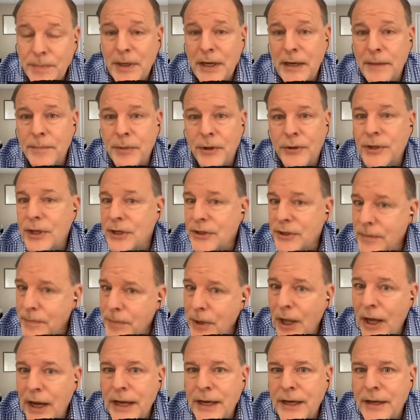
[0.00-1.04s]
people doesn't
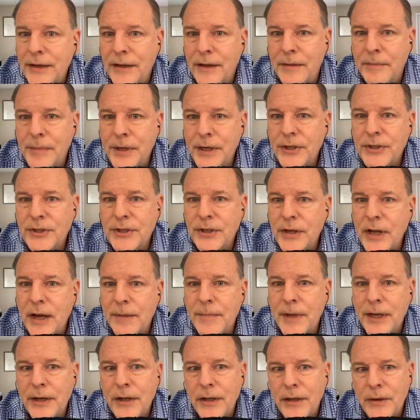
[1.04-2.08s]
apply to them because they're not
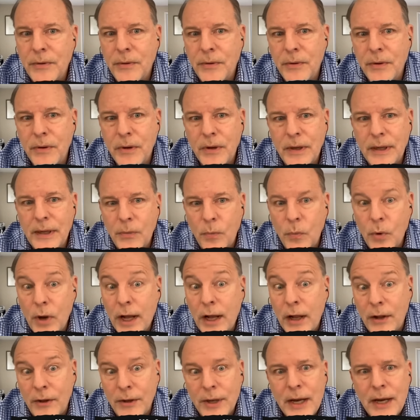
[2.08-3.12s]
mentally right.
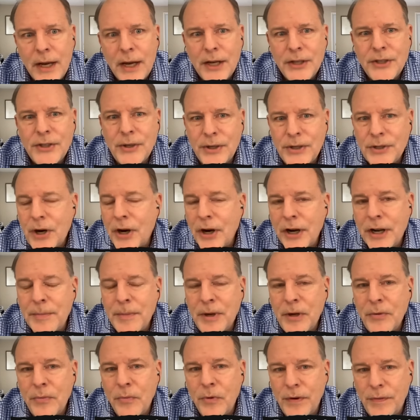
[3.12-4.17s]
well. So his
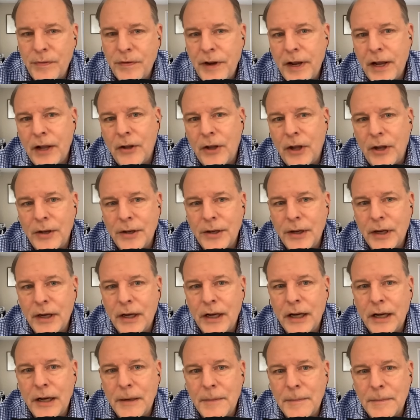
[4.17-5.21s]
argument would fail on
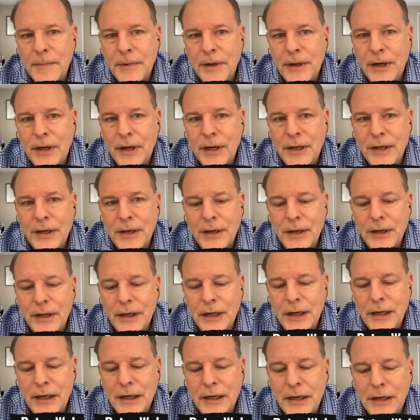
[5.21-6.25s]
um, on
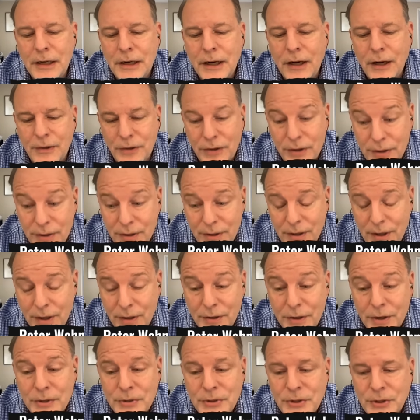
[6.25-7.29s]
uh, on on
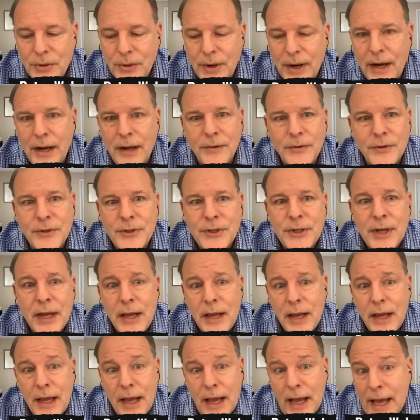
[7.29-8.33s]
those grounds.
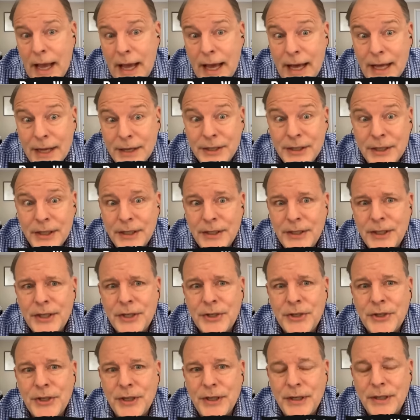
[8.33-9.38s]
And in
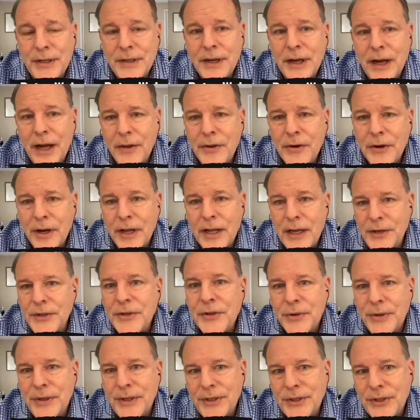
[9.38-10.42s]
addition, other
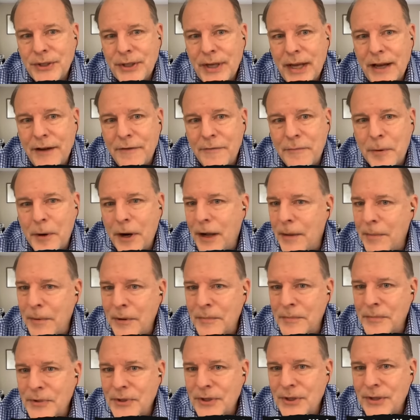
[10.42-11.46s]
countries have
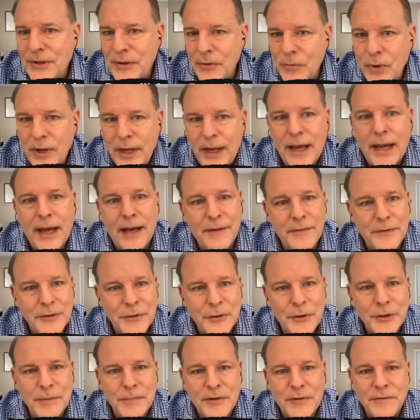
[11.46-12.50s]
problems that we have in
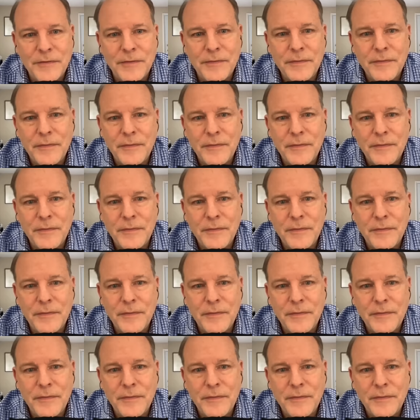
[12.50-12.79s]
terms of